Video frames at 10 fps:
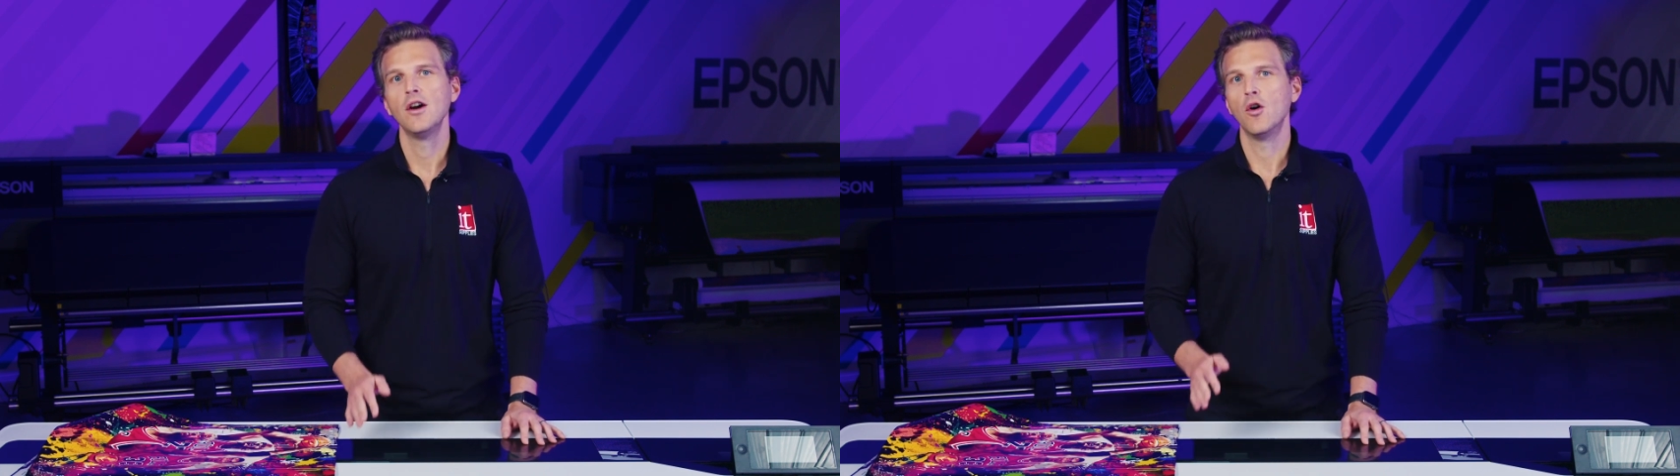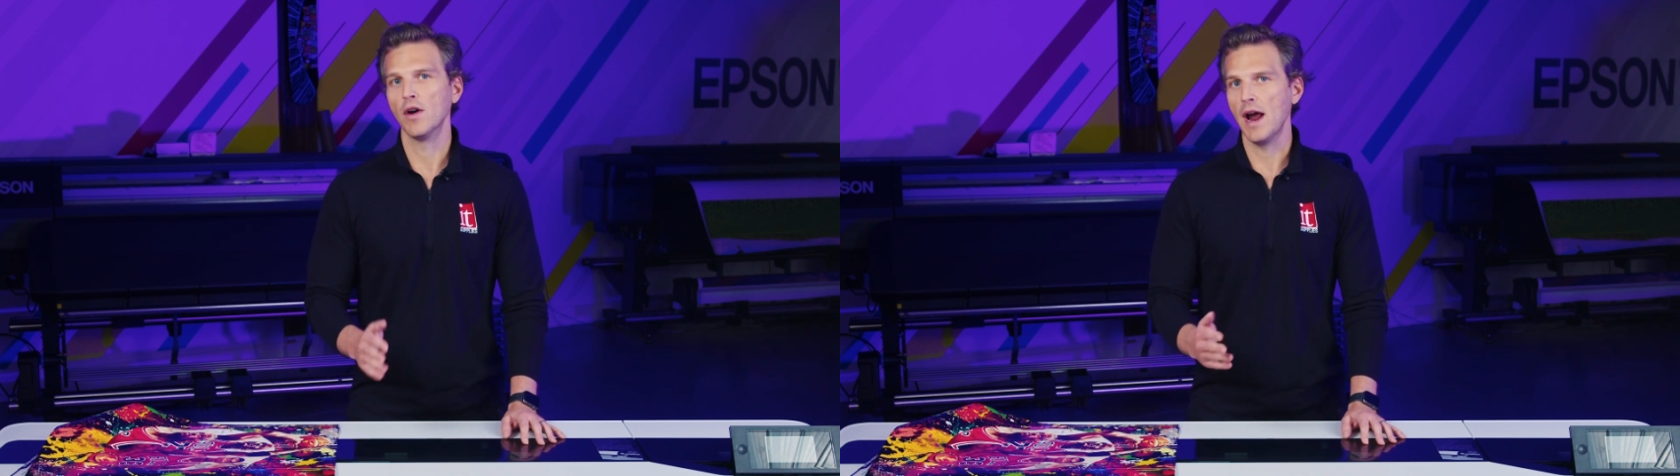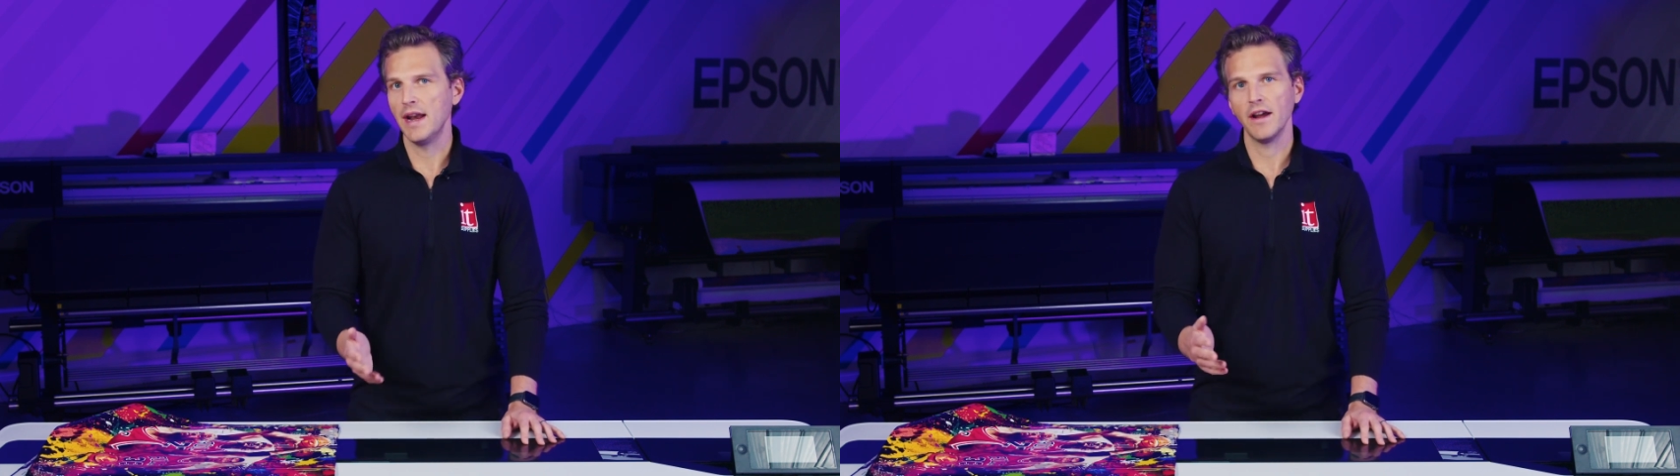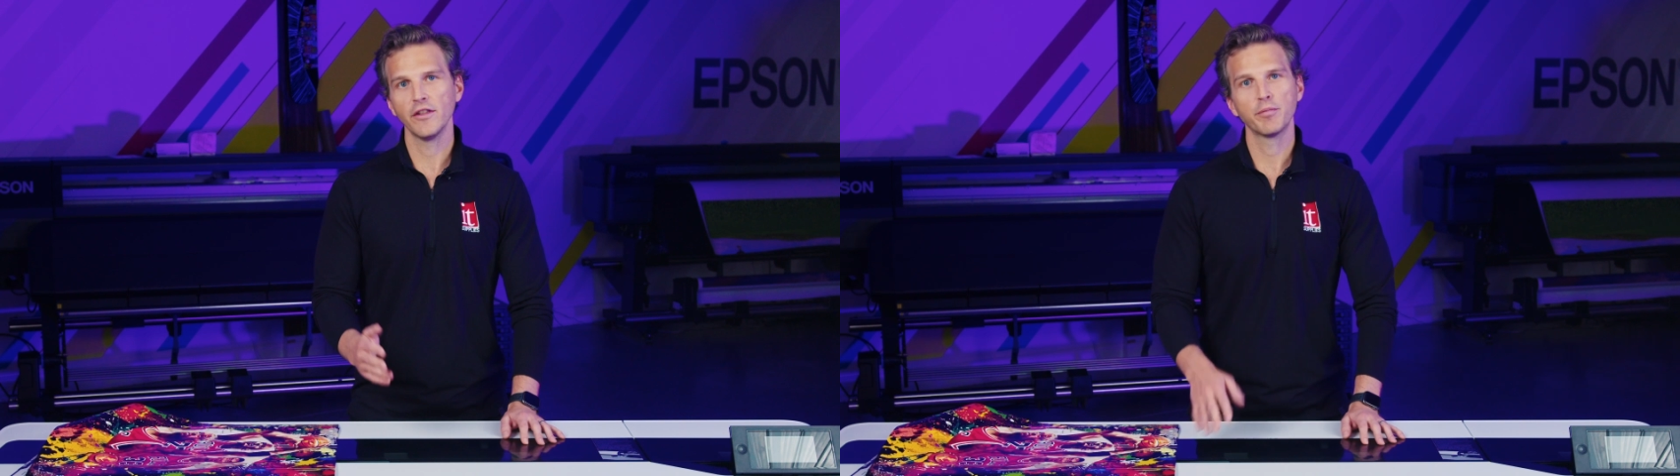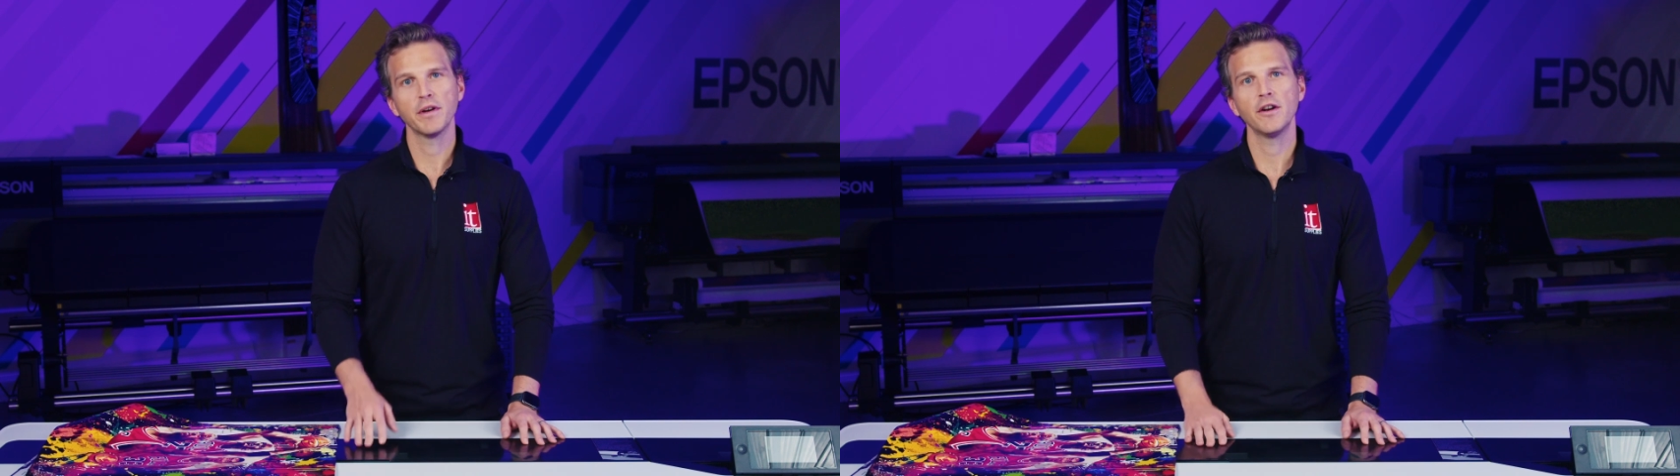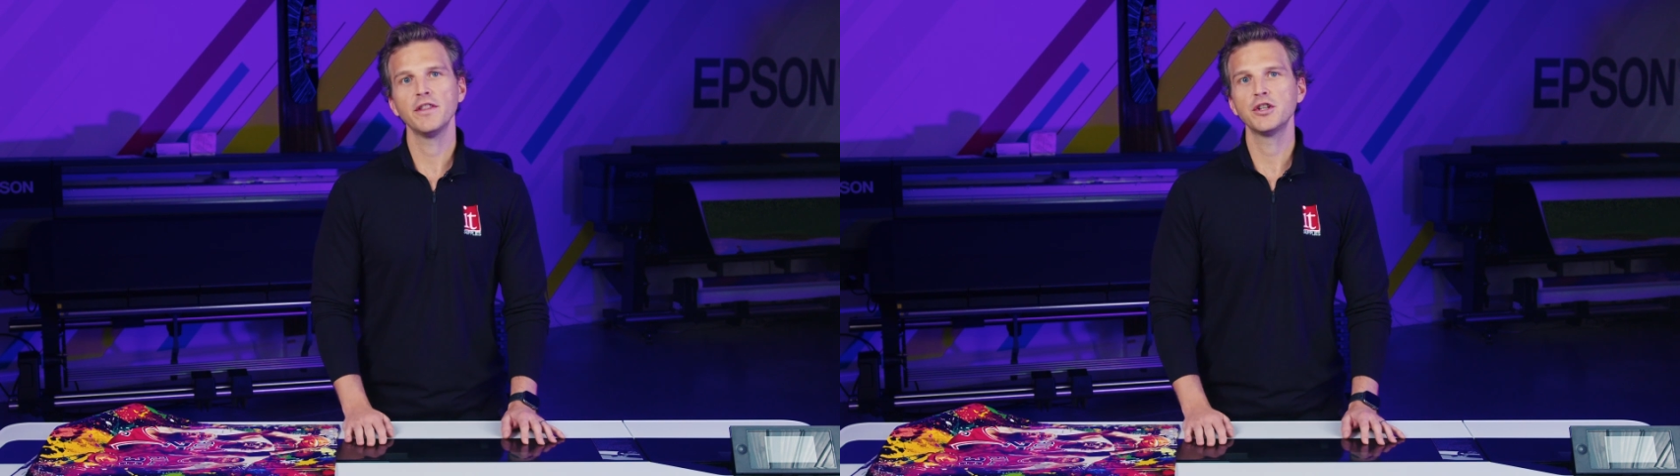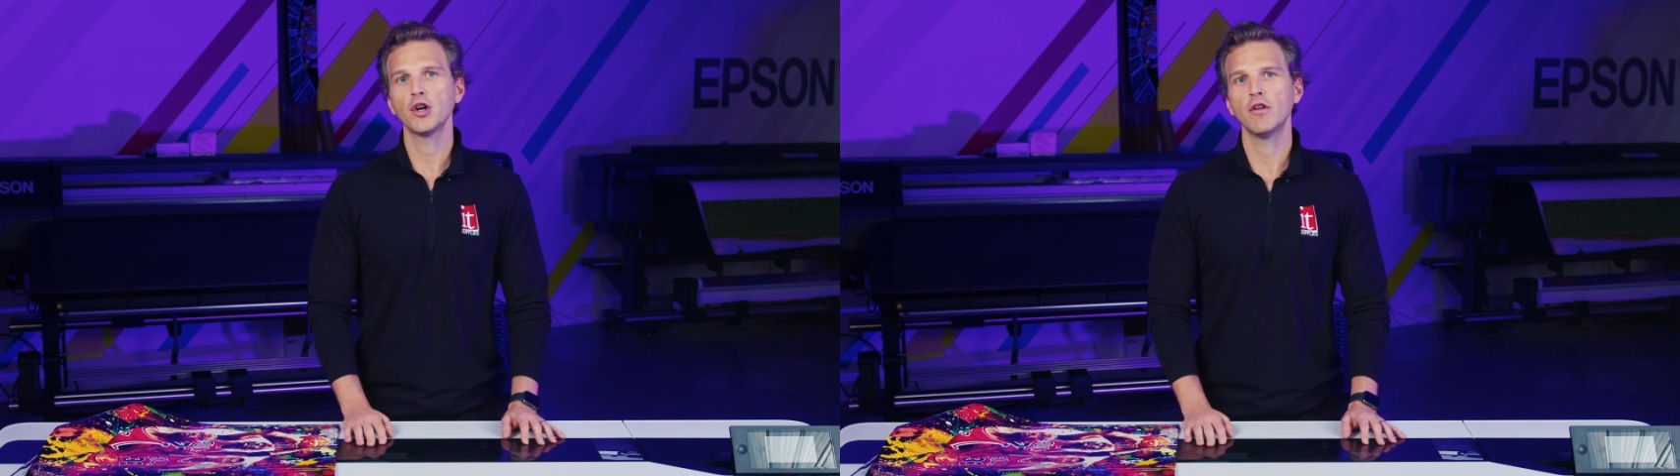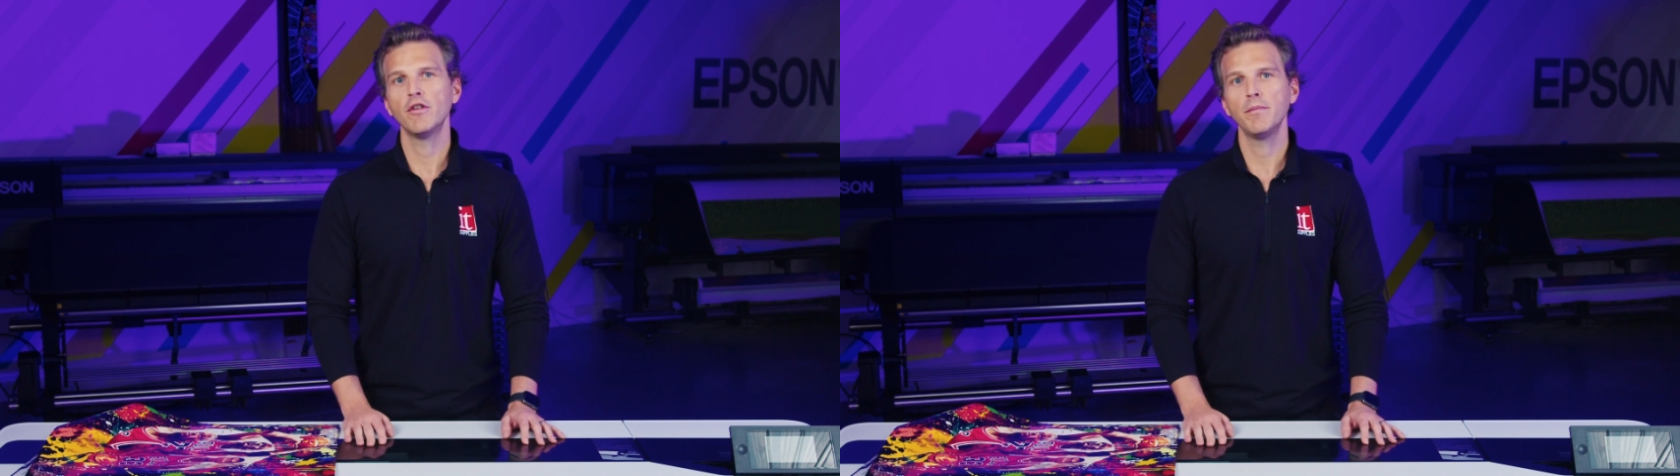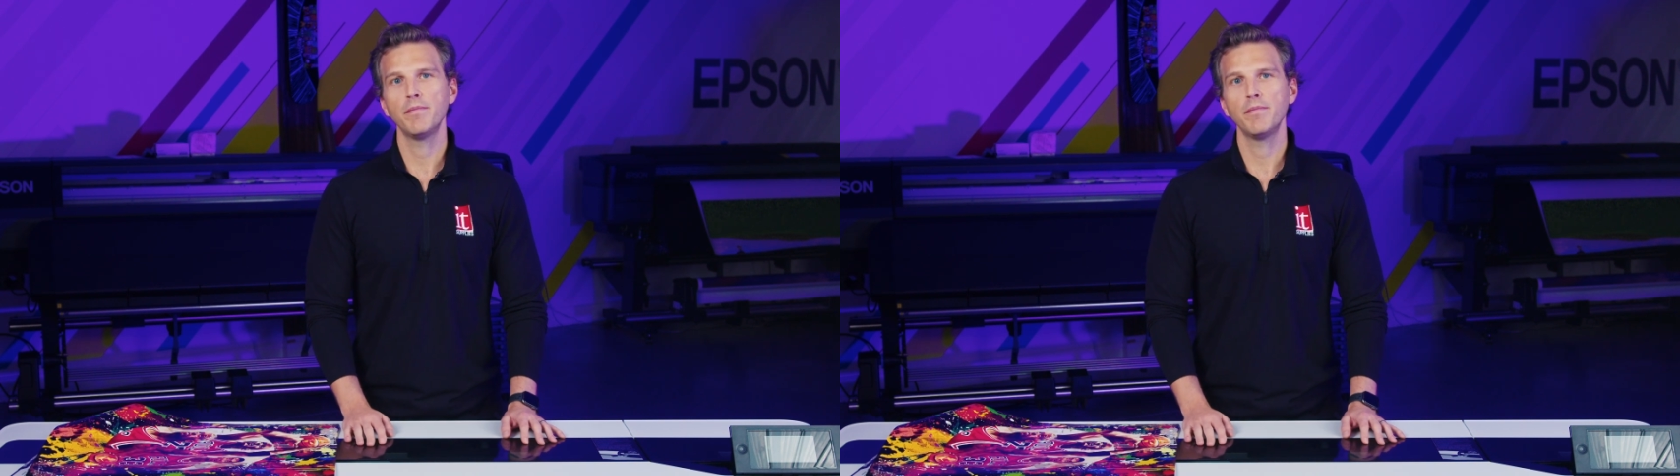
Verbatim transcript: or any other printer in the showroom,